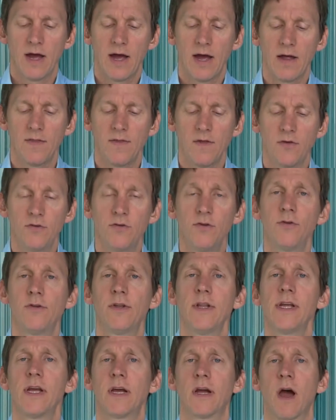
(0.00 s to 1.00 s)
And there's
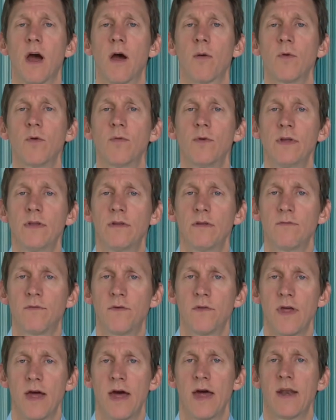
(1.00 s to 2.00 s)
usually a common reason
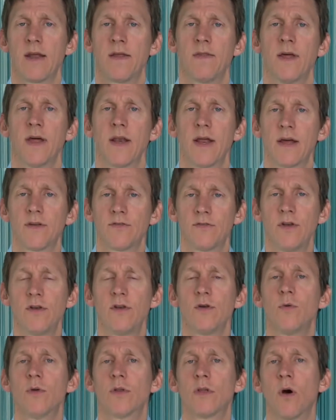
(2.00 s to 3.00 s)
for that, and that has to
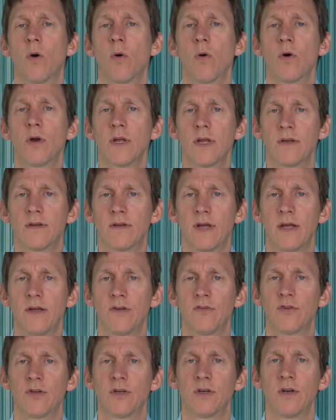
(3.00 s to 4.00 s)
do with the
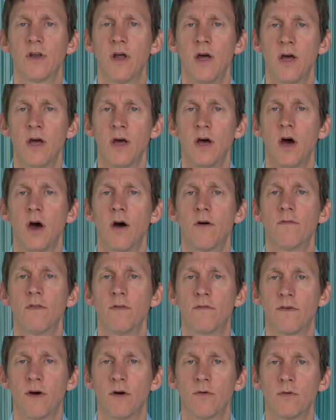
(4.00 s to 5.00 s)
orientation of
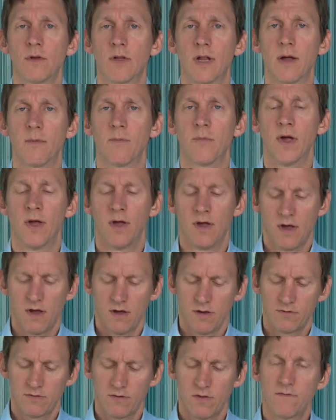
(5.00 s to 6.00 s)
the phone clip.
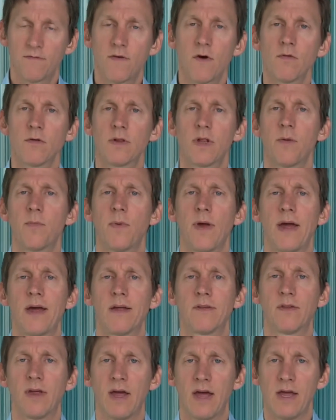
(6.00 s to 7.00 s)
So the phone clip
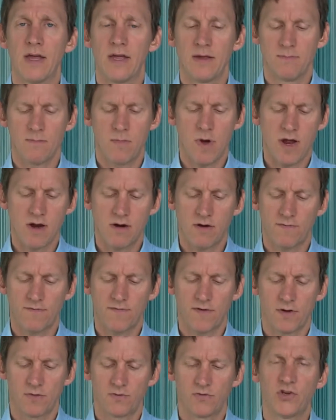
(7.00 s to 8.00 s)
has a
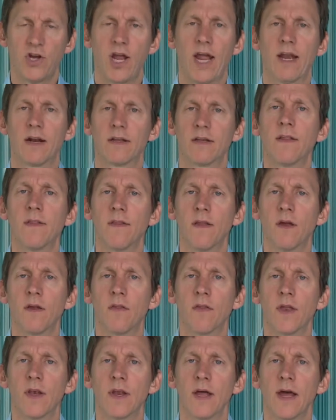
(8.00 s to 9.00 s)
microphone channel in there
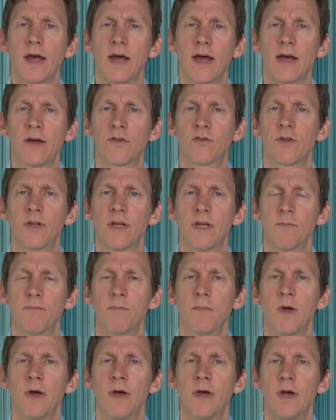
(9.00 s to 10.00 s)
that
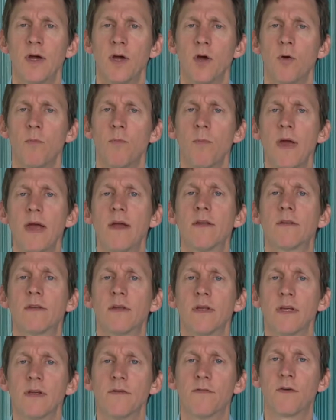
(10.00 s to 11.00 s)
actually makes
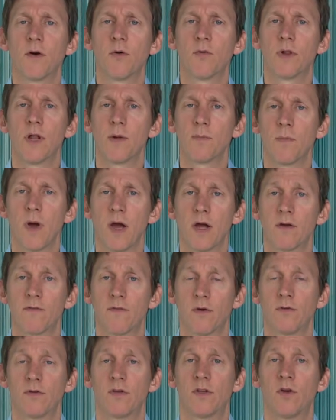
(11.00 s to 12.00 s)
the phone clip
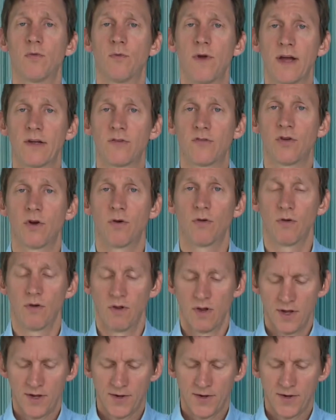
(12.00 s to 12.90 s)
microphones directional.